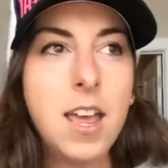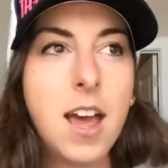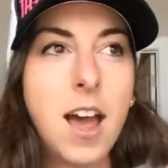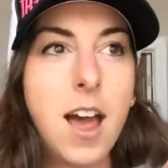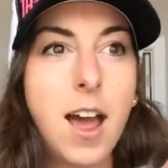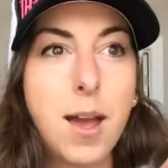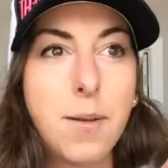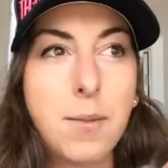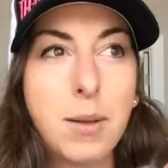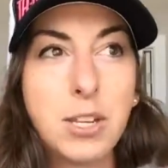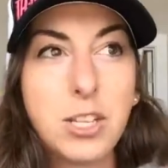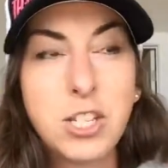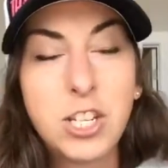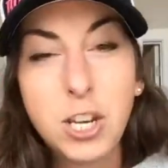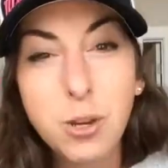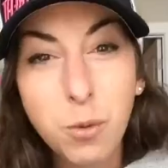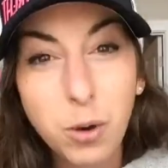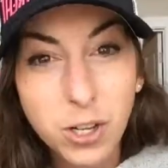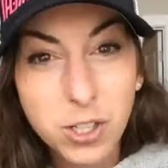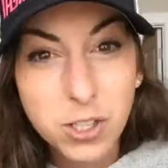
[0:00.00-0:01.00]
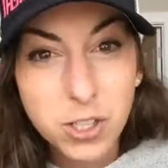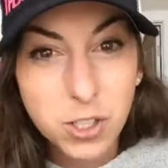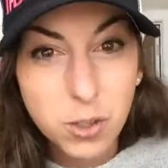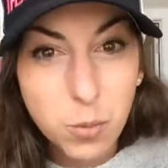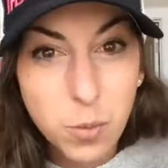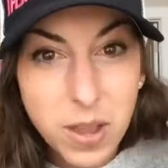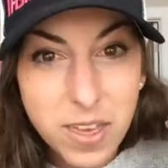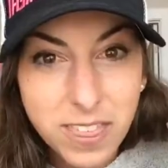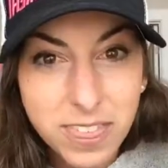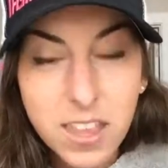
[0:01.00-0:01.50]
And she worked
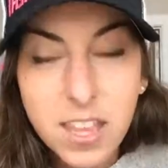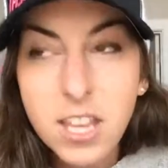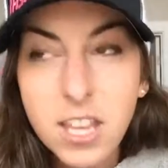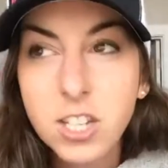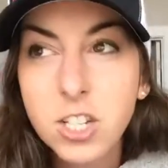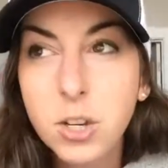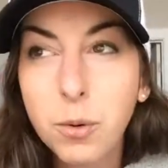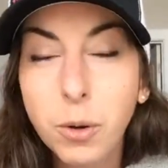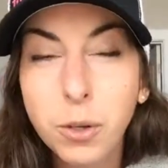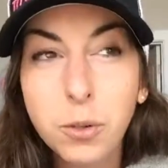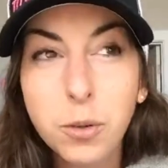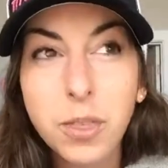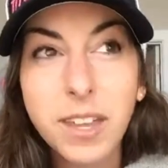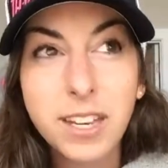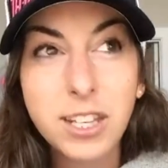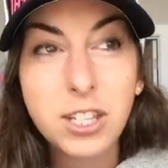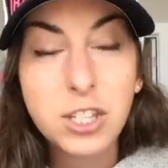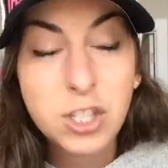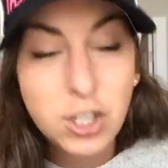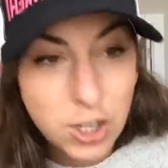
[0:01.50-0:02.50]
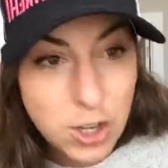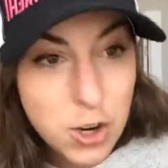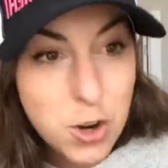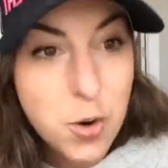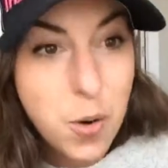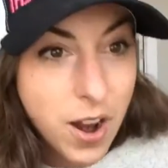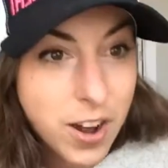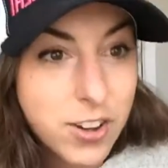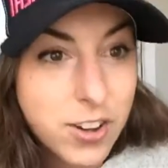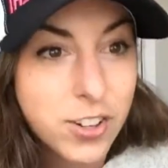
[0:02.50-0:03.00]
with like
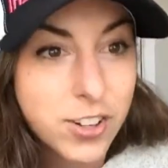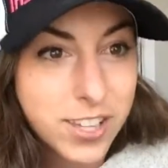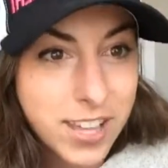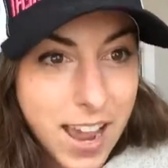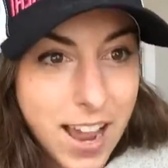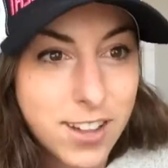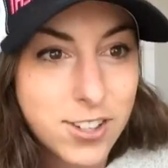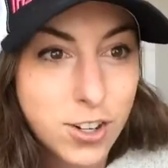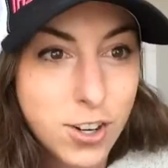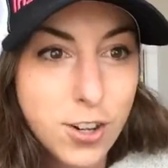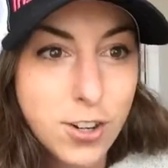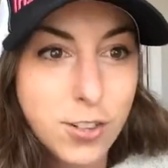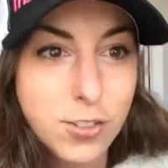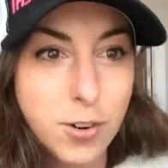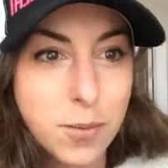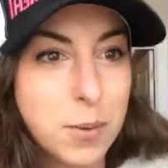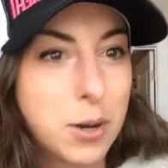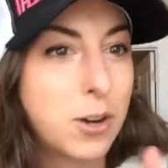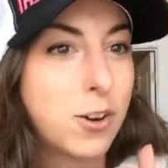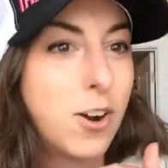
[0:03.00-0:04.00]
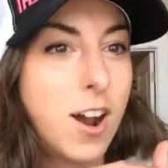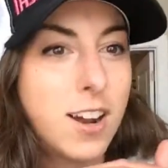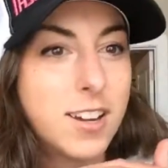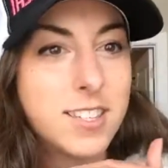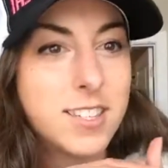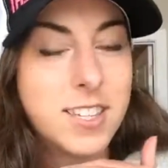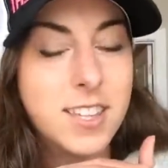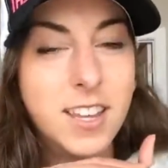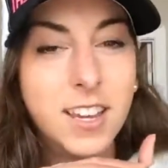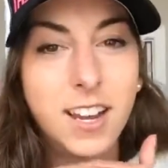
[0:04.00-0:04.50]
200 catchers from
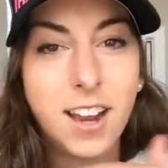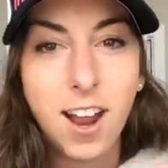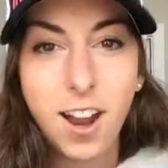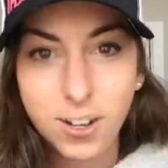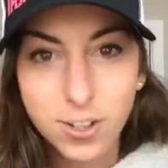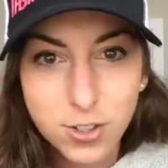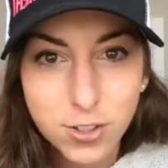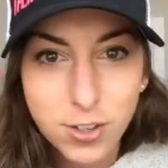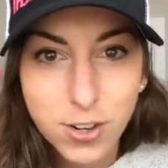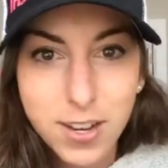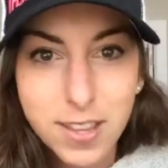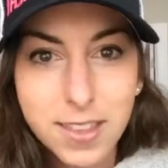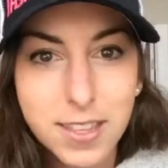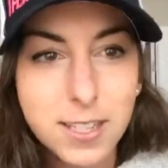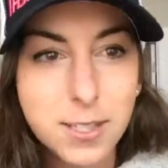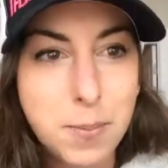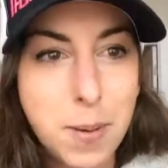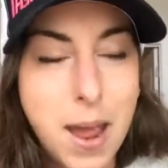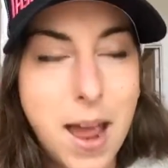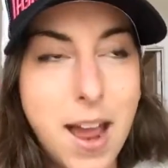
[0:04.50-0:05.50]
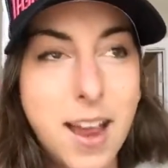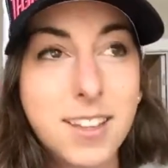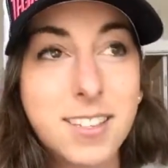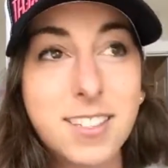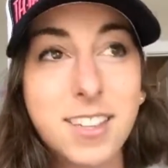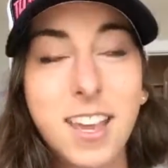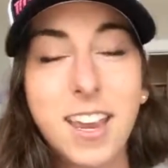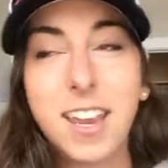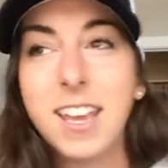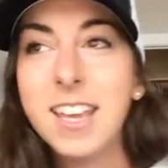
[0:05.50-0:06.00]
across the country these past
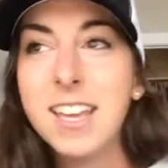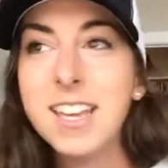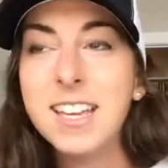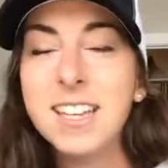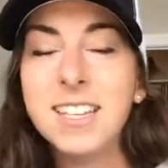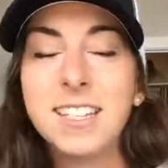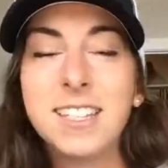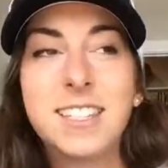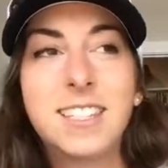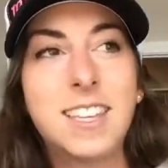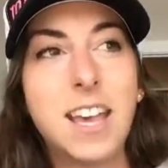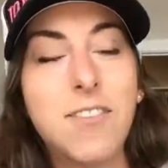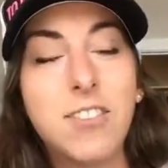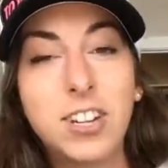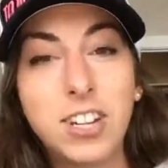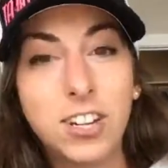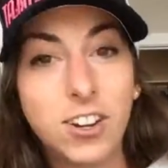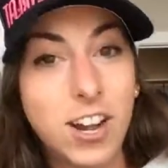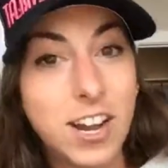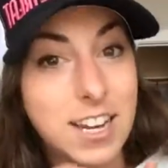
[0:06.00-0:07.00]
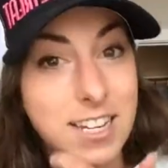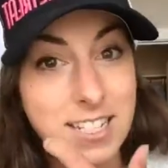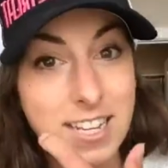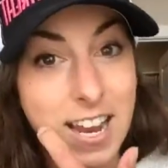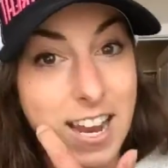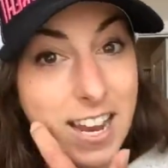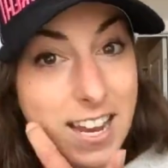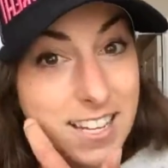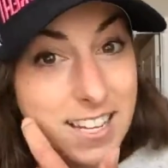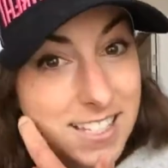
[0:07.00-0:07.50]
like 7 or 8
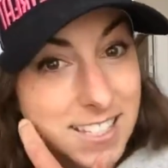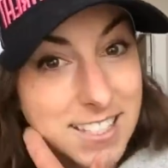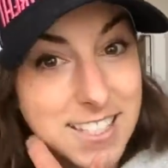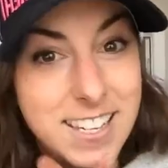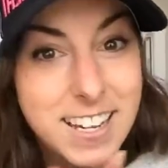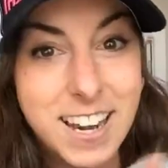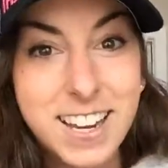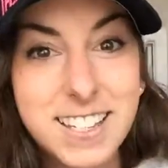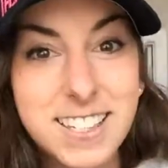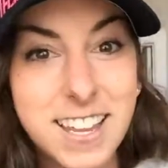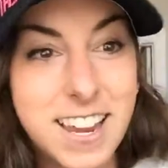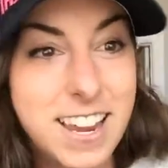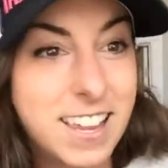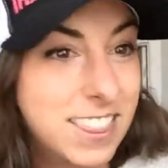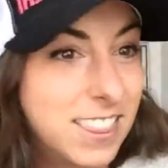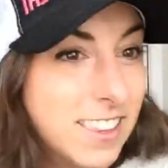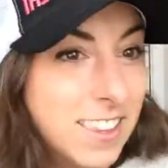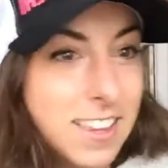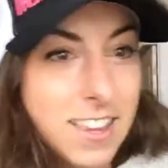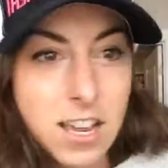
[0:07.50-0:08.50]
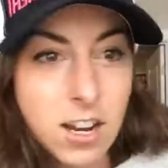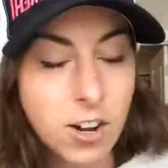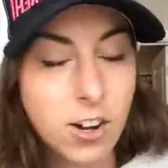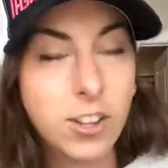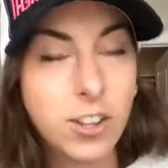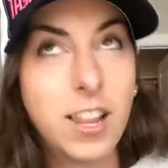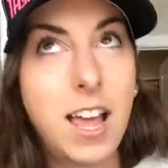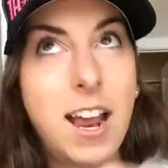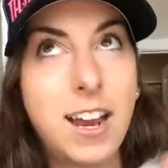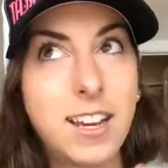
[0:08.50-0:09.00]
days. And
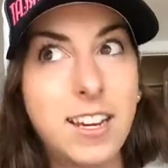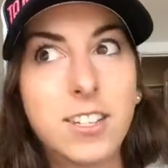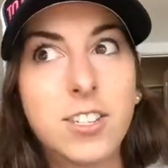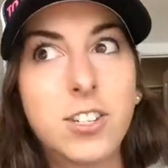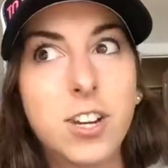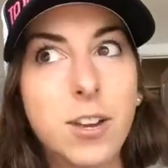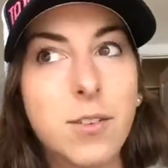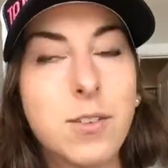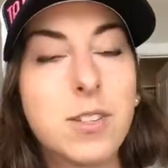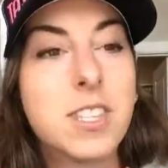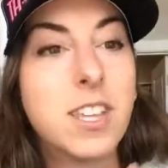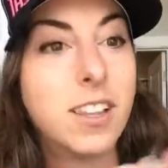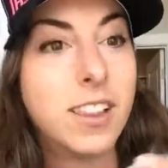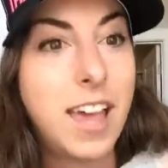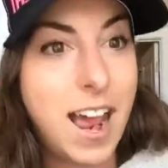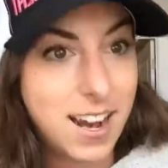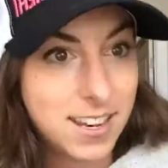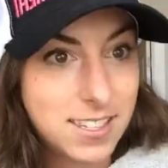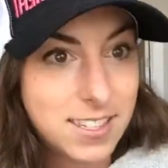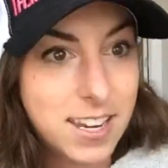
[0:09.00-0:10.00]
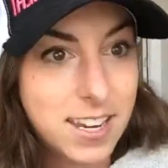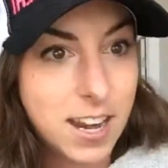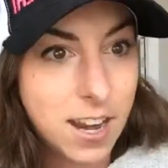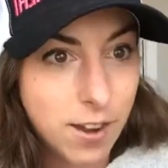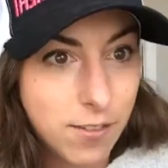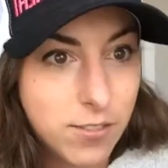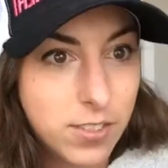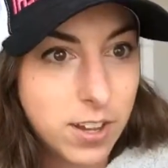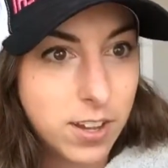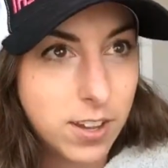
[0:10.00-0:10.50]
yesterday was the last day
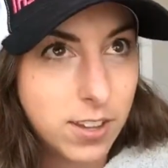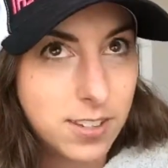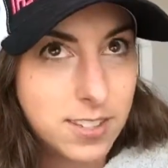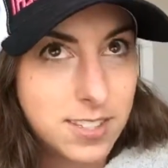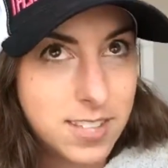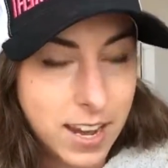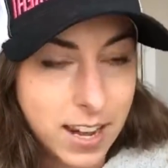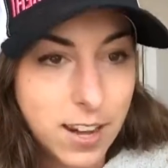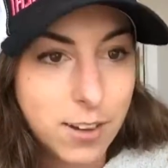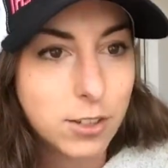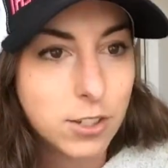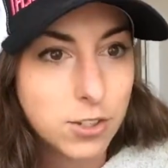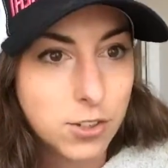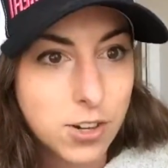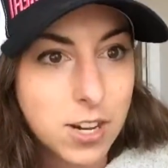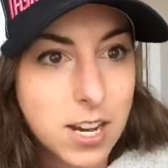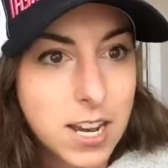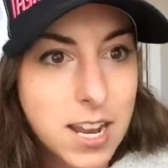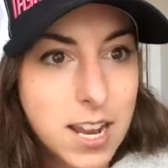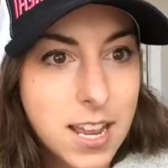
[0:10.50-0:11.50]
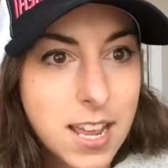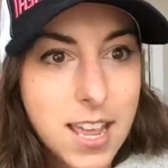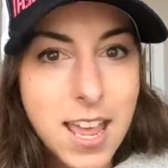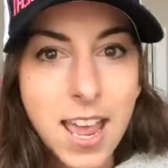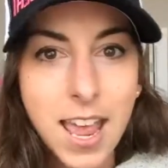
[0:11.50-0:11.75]
of the second retreat.